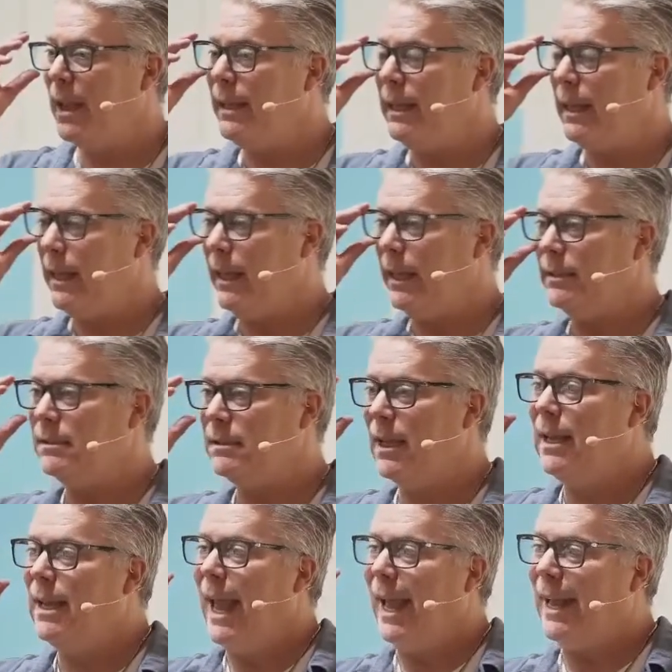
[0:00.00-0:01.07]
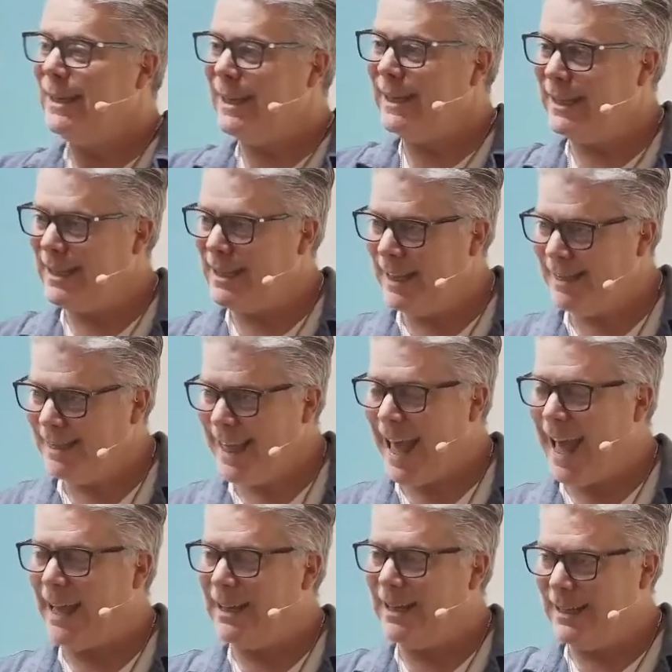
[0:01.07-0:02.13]
It is, and
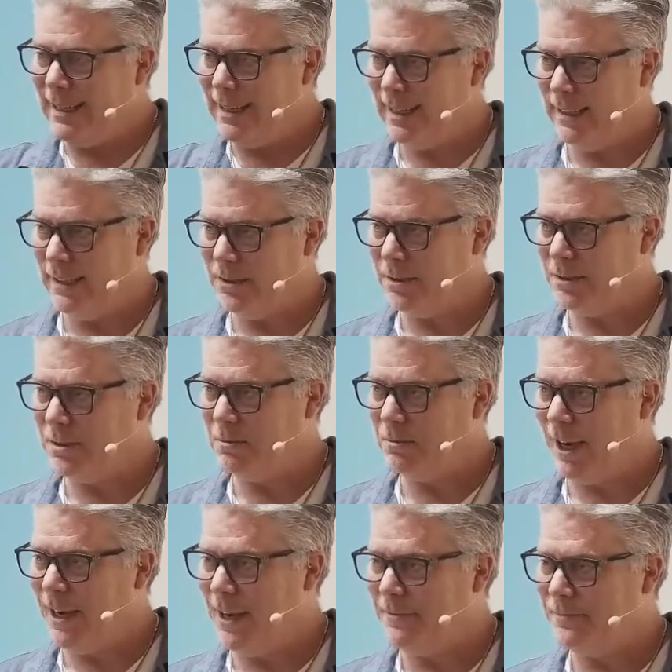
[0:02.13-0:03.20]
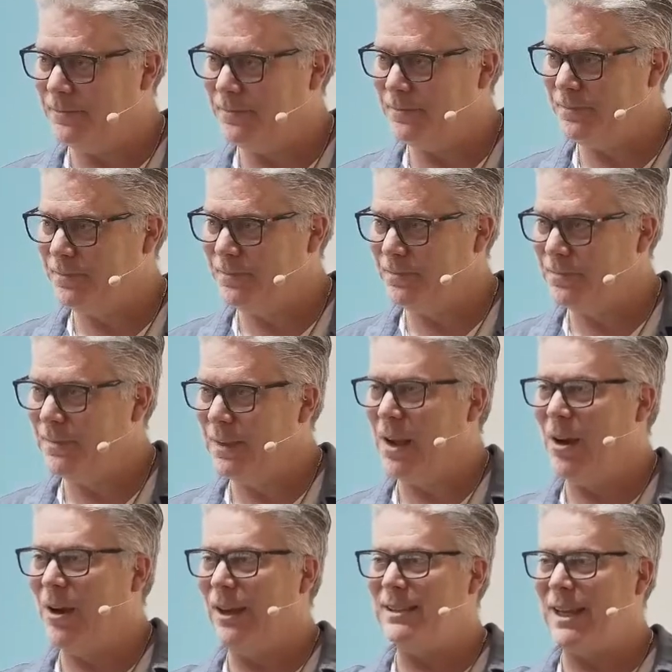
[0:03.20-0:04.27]
that heals, right?
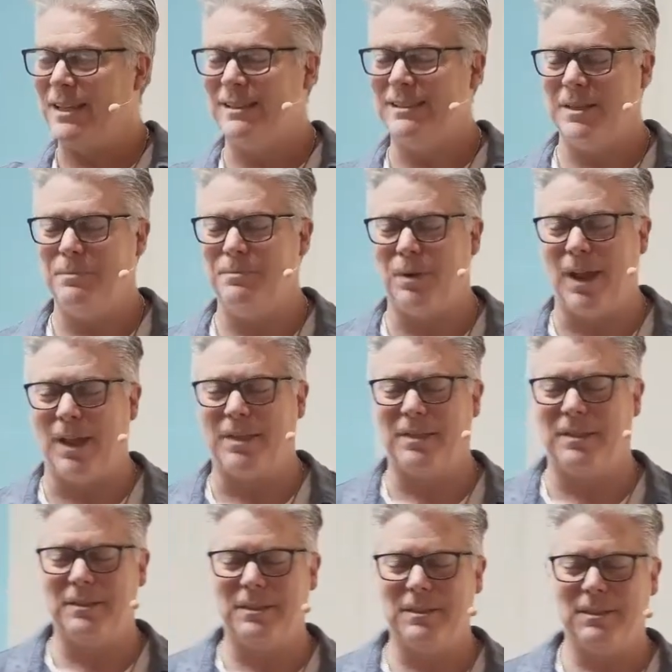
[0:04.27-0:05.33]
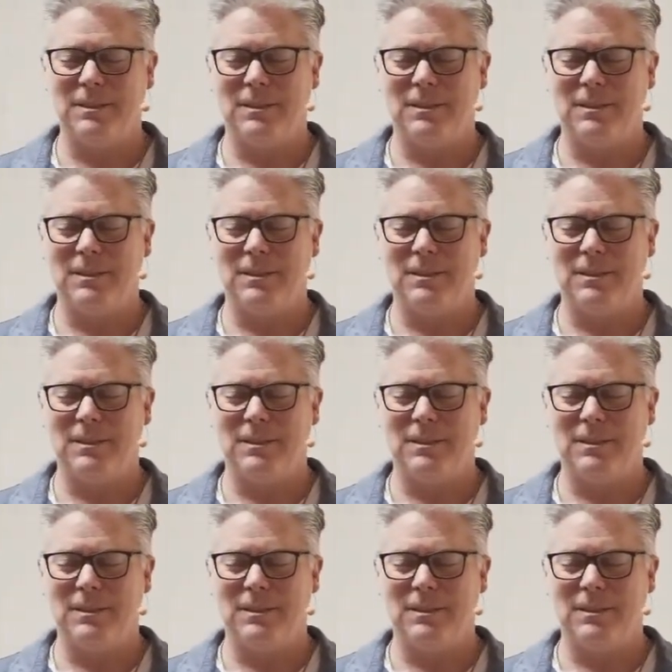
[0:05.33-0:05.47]
All right, take a deep breath.